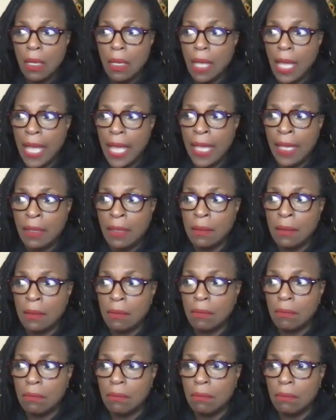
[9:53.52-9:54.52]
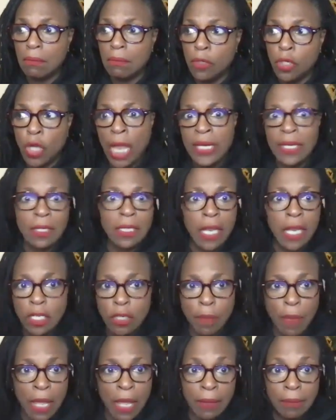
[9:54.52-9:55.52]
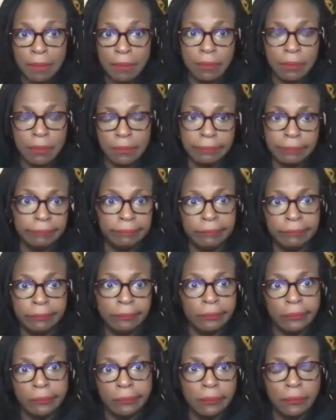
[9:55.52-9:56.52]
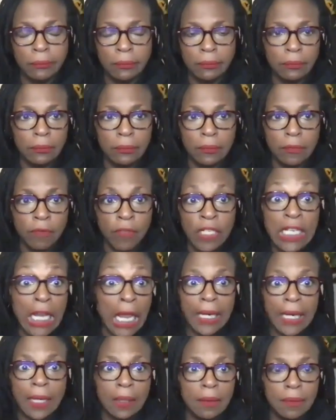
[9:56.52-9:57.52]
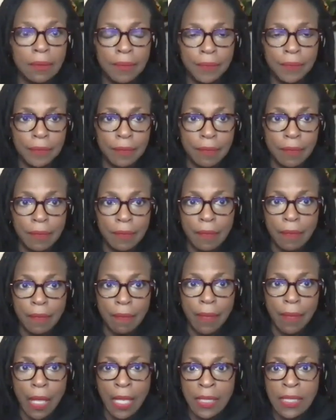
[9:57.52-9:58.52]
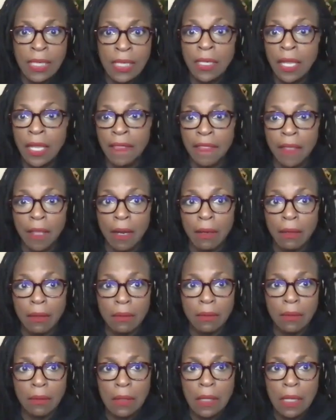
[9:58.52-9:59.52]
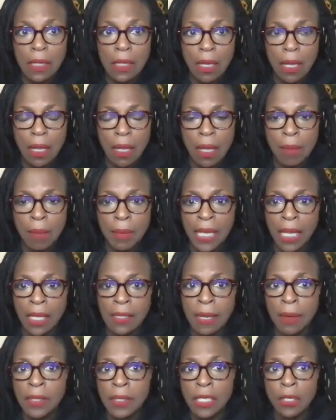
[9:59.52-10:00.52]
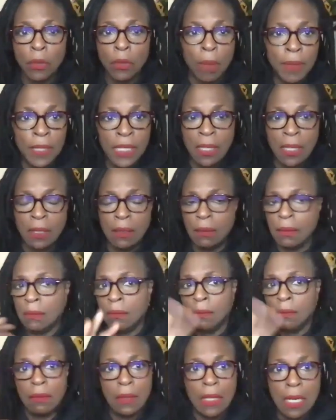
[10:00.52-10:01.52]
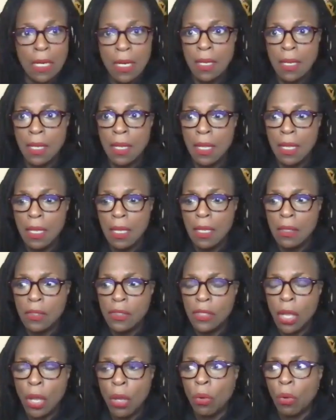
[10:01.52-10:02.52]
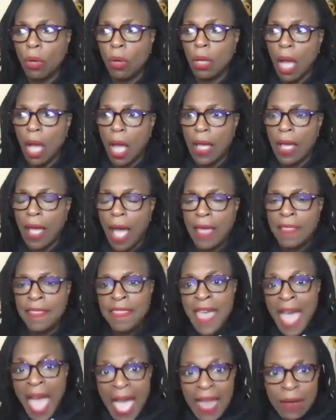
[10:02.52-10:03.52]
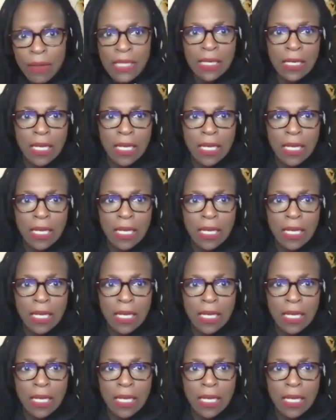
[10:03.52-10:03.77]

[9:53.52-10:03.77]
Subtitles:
and tried to touch my vagina and didn't get there because I was interrupted. And so that is an